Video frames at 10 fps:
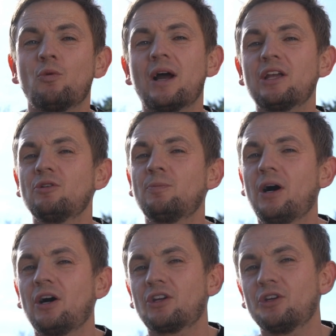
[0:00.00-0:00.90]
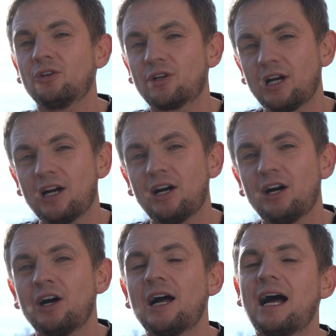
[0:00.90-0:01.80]
where you park your
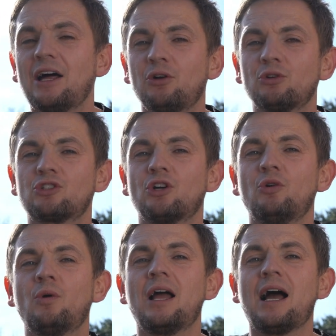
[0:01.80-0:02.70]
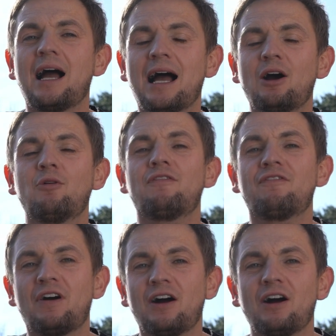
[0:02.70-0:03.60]
car, and also how
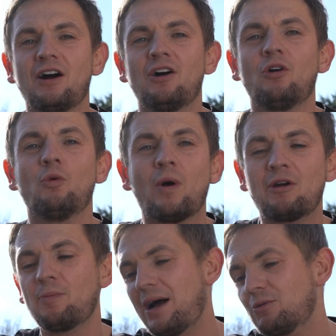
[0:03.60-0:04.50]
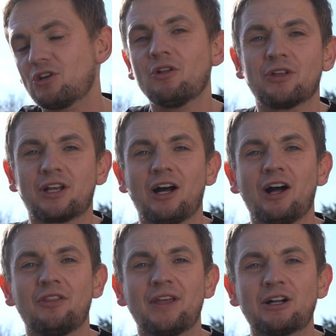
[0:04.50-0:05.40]
far or whereabouts on the
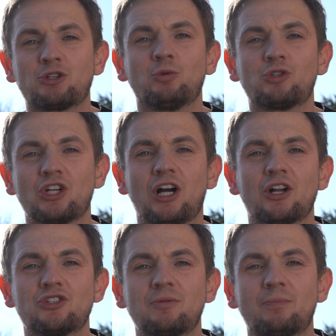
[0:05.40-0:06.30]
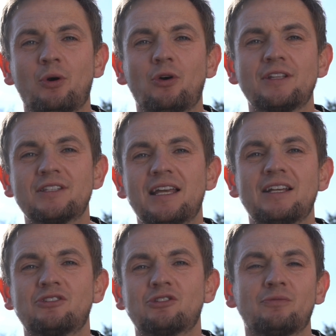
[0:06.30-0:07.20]
car the actual charging point
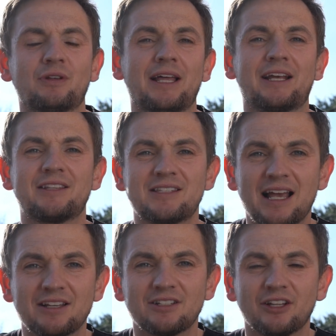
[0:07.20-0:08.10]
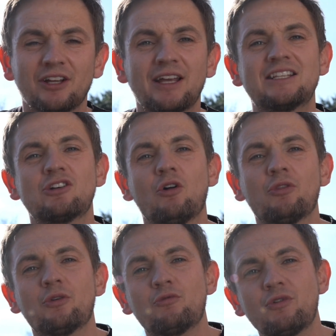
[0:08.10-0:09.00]
is. So something like a Tesla is on the